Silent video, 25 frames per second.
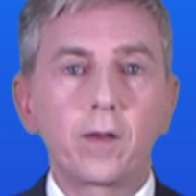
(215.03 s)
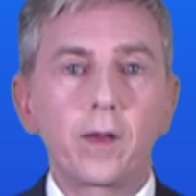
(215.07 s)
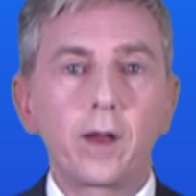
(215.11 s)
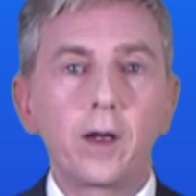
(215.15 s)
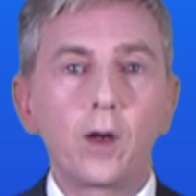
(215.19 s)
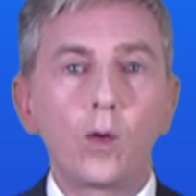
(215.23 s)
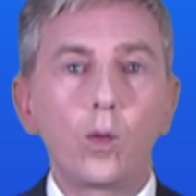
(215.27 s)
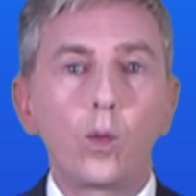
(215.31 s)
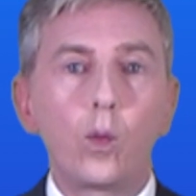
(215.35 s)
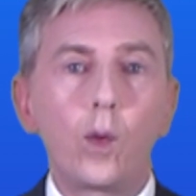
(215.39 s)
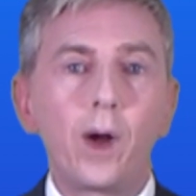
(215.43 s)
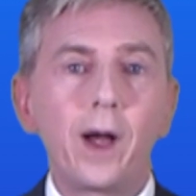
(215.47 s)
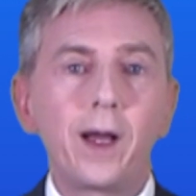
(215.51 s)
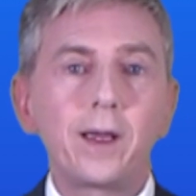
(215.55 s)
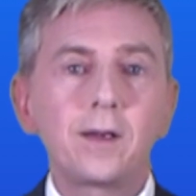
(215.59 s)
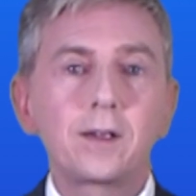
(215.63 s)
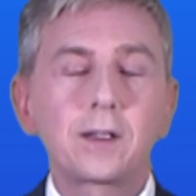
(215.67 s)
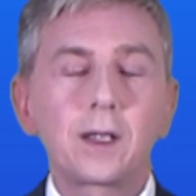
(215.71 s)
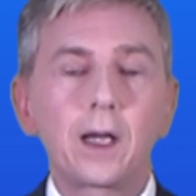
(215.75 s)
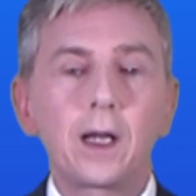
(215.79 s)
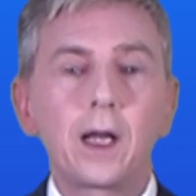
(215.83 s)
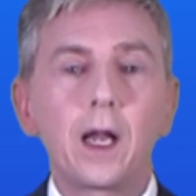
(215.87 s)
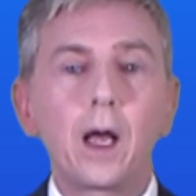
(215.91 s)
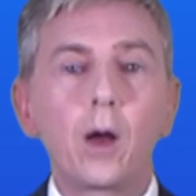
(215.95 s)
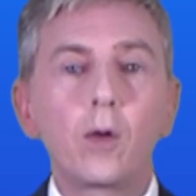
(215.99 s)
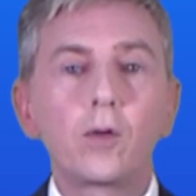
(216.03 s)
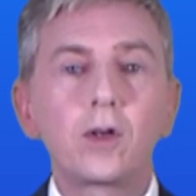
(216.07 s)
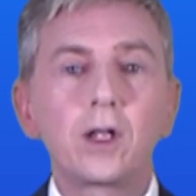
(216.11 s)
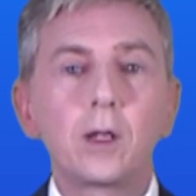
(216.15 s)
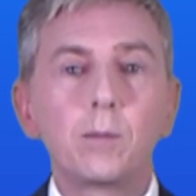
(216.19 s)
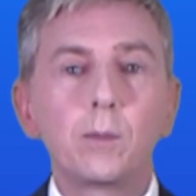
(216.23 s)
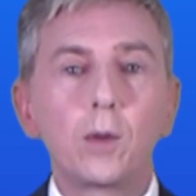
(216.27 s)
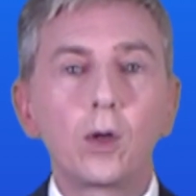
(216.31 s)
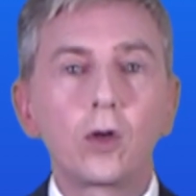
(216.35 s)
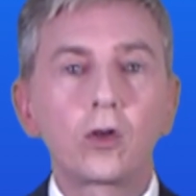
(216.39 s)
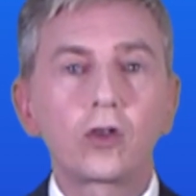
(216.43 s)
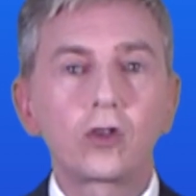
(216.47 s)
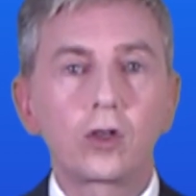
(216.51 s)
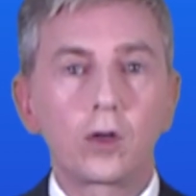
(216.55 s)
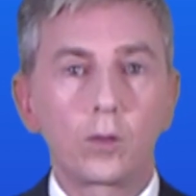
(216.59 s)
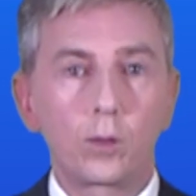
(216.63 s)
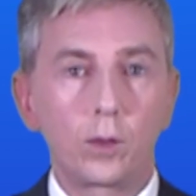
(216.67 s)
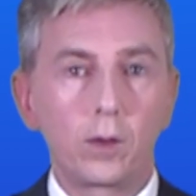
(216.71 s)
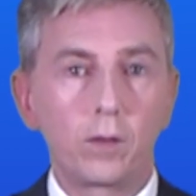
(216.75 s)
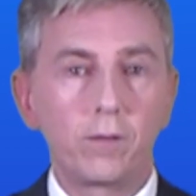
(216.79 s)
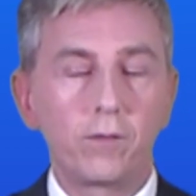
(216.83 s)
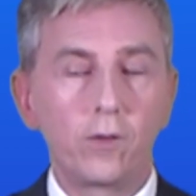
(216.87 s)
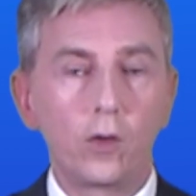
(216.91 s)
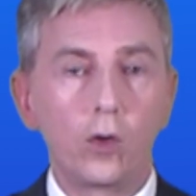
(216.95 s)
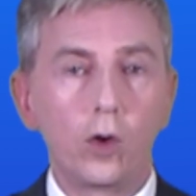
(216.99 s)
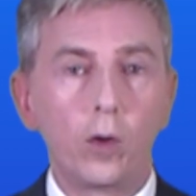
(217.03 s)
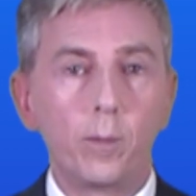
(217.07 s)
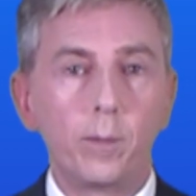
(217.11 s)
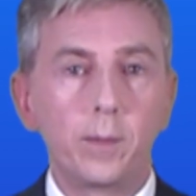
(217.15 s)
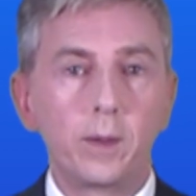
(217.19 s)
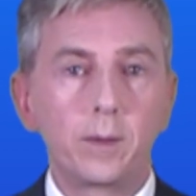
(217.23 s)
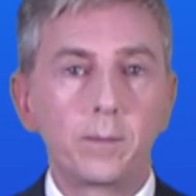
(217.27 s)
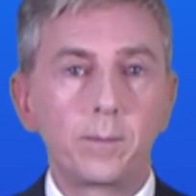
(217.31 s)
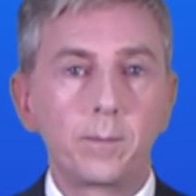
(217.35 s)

then a white, cloudy emulsion will form.